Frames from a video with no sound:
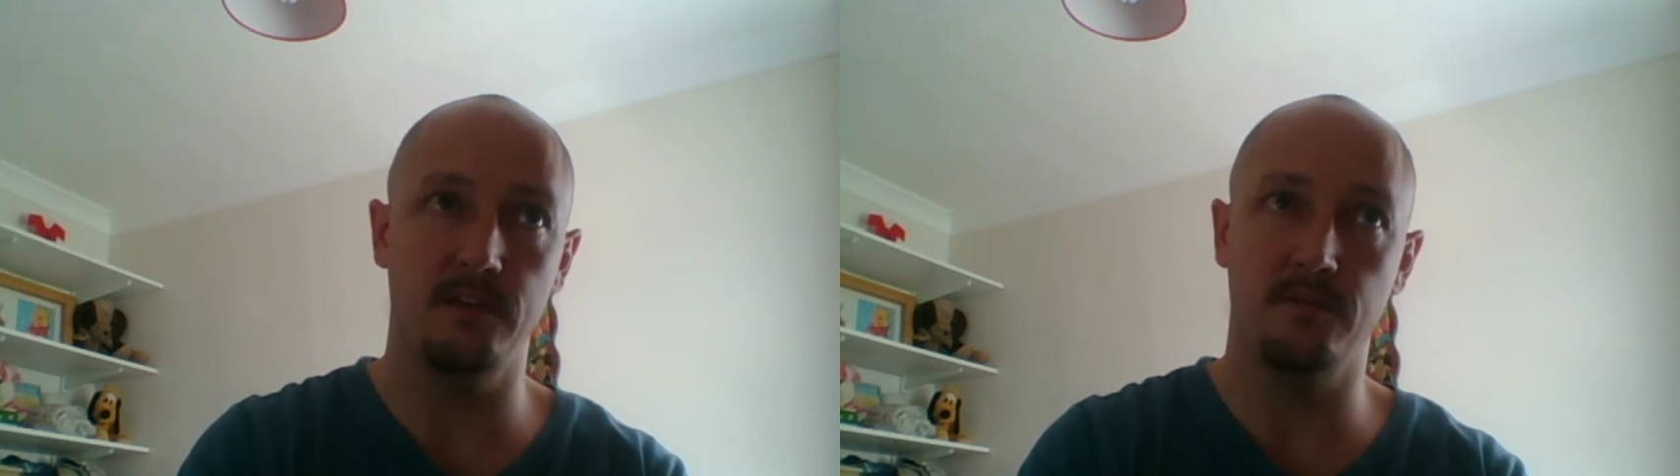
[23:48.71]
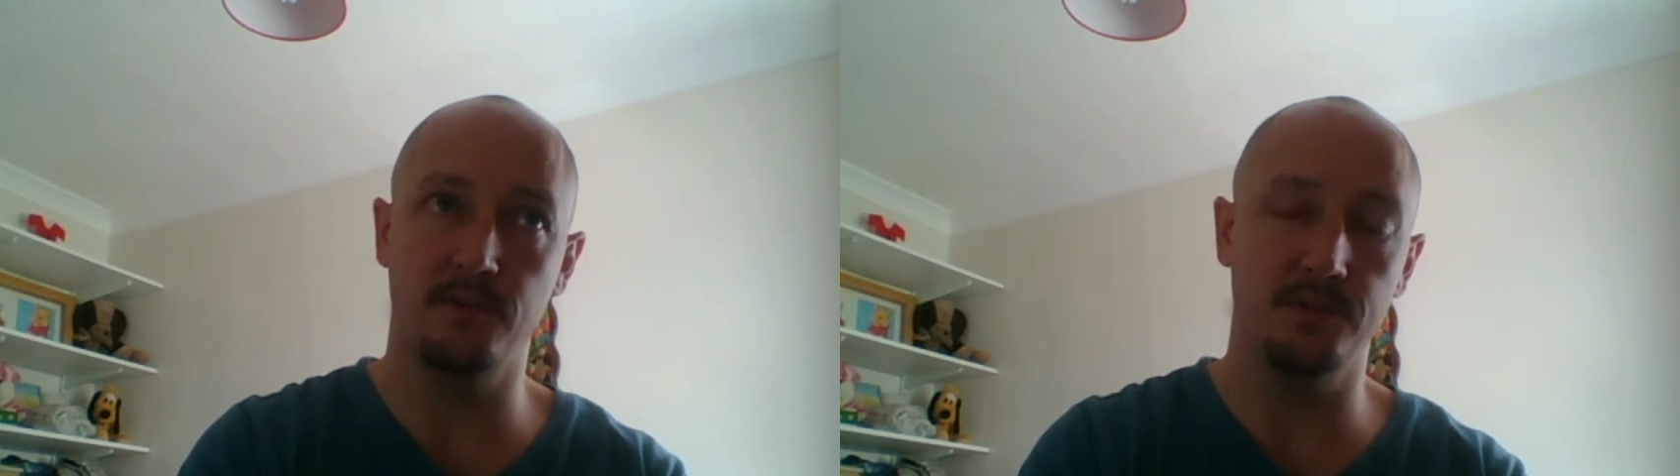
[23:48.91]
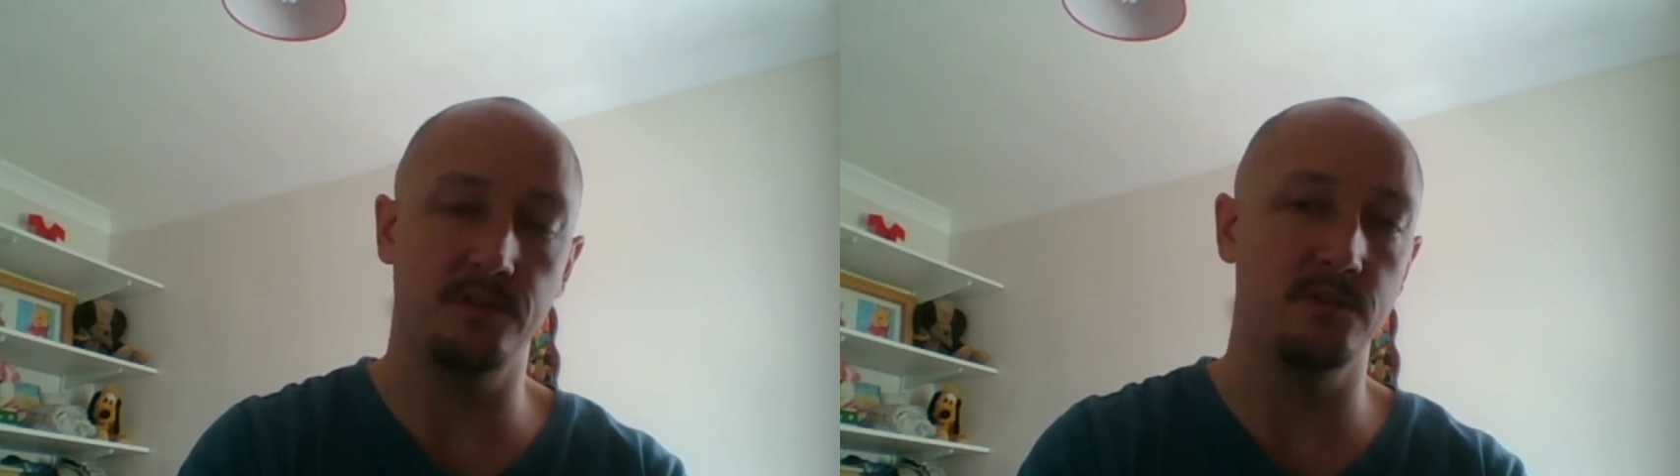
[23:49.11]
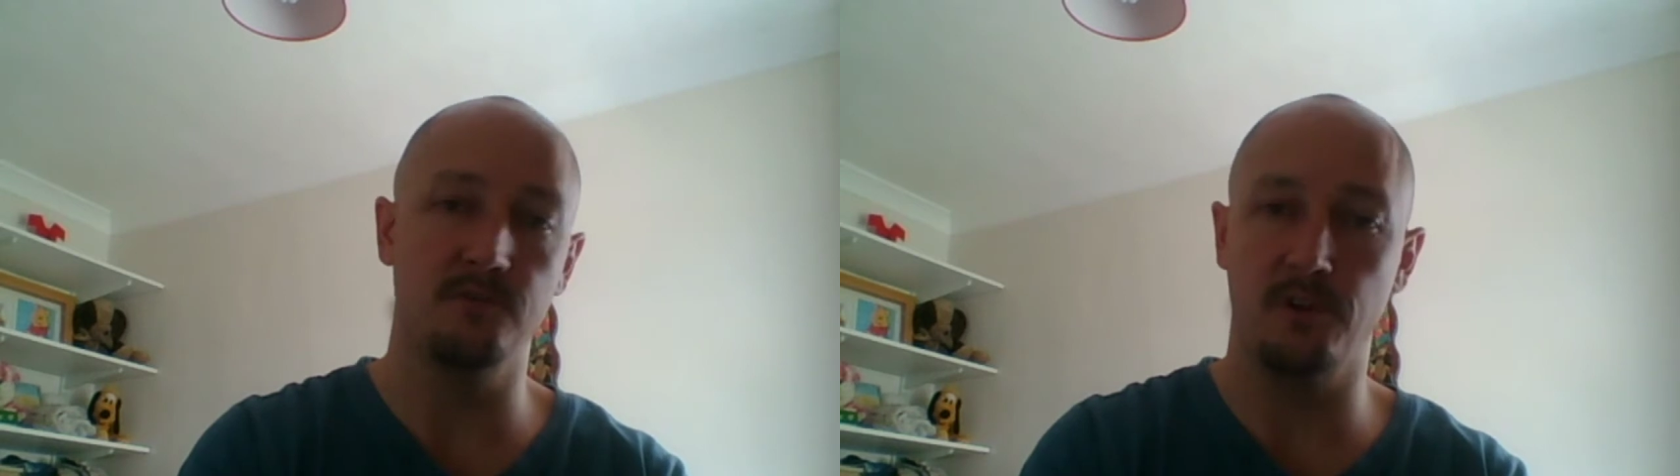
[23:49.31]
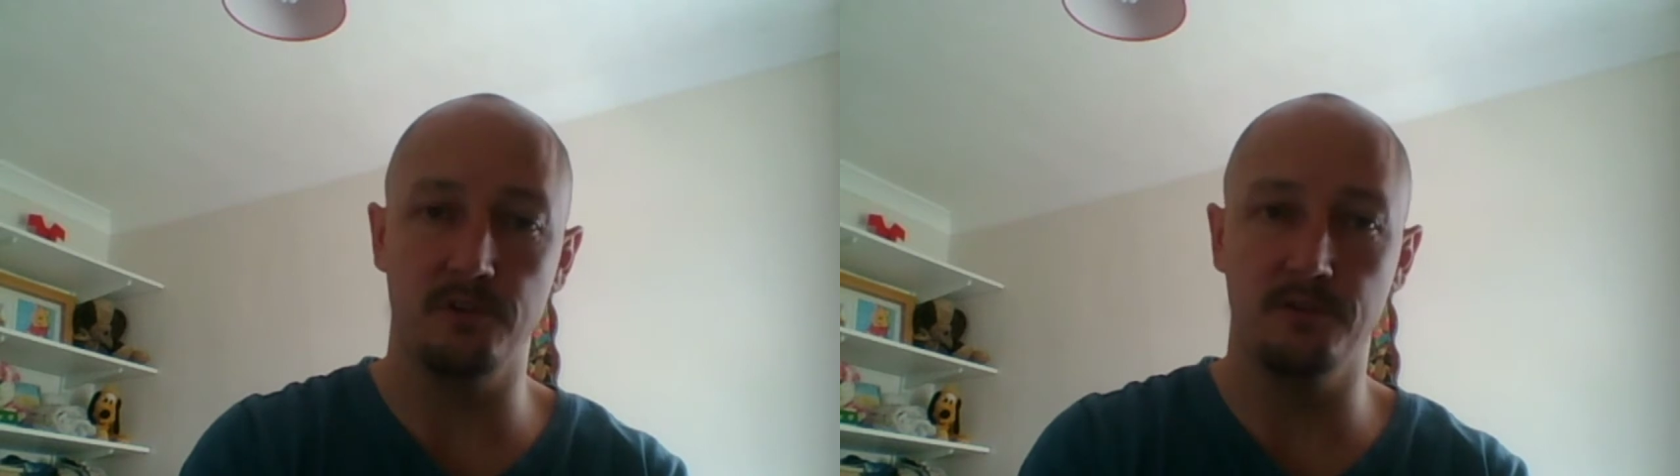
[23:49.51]
Of course, the
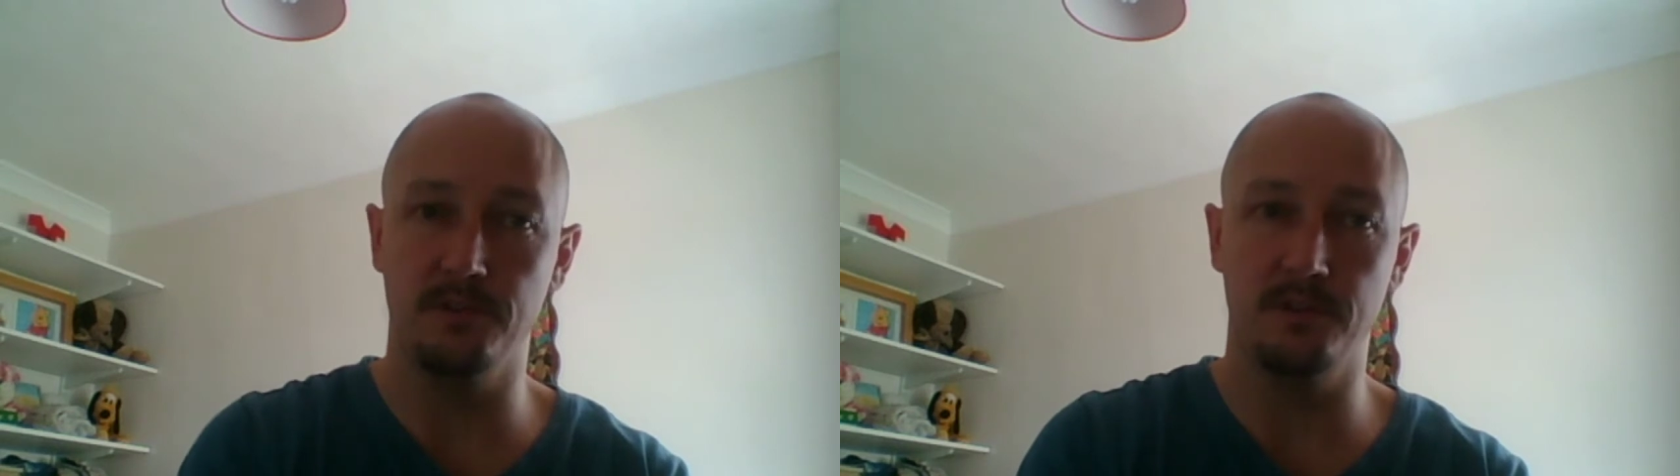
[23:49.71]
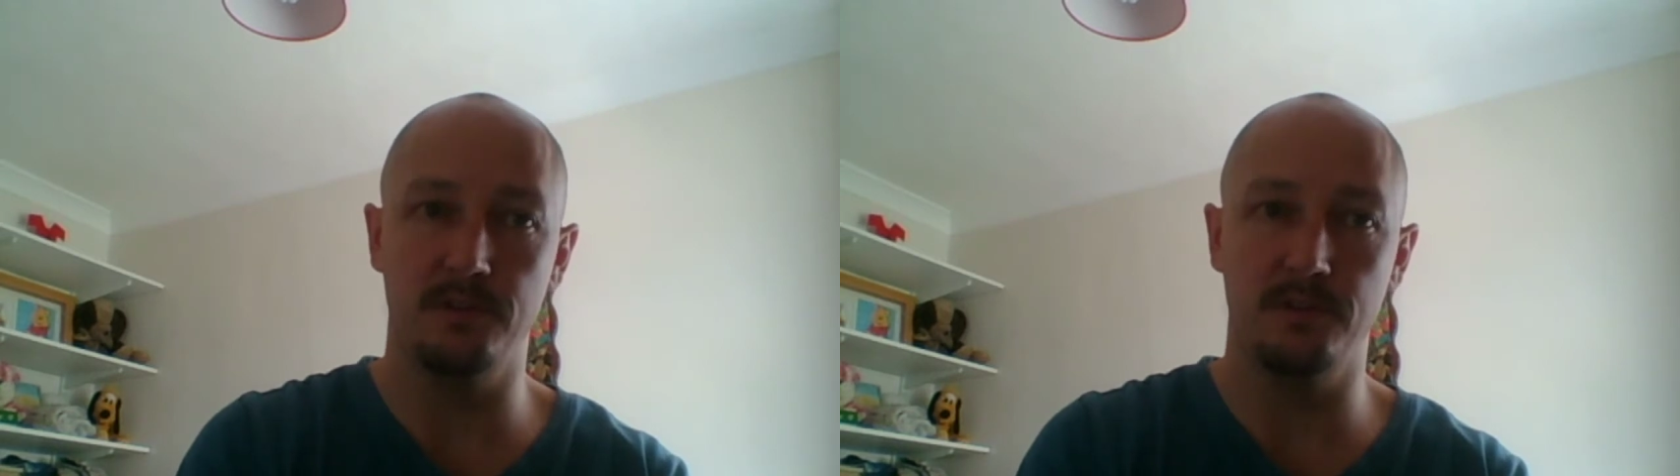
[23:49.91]
drones